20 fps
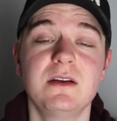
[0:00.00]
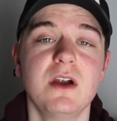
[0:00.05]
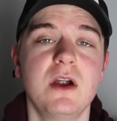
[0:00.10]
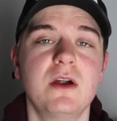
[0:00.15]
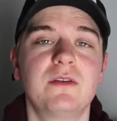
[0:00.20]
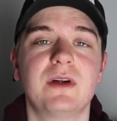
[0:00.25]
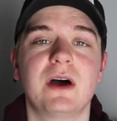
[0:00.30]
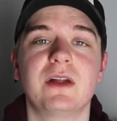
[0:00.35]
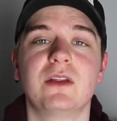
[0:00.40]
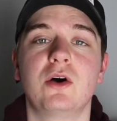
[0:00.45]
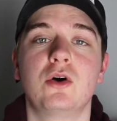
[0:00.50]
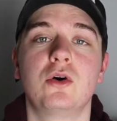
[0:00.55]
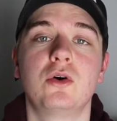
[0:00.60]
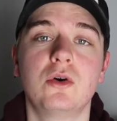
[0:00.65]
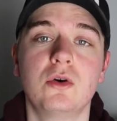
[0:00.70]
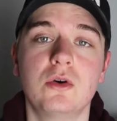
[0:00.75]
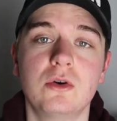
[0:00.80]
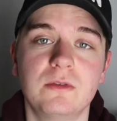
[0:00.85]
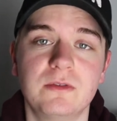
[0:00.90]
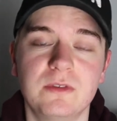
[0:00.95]
throughout the
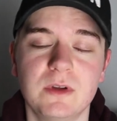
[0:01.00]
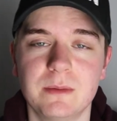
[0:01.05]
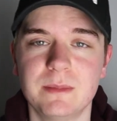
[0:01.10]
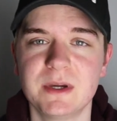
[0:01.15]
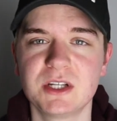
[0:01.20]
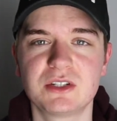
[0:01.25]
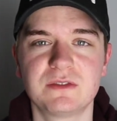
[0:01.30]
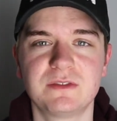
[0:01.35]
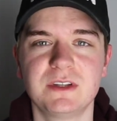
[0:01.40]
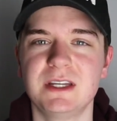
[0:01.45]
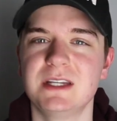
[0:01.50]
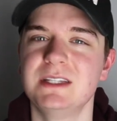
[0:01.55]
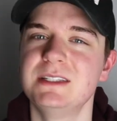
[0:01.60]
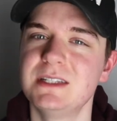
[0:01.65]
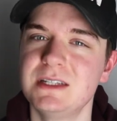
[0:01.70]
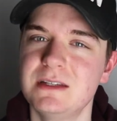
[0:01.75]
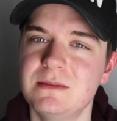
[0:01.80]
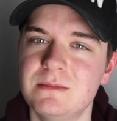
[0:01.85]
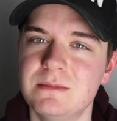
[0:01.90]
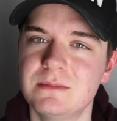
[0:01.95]
whole film. Makes you think, is
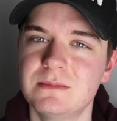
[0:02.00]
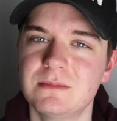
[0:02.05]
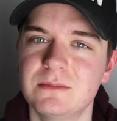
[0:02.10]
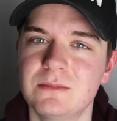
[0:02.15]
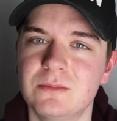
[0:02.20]
it him?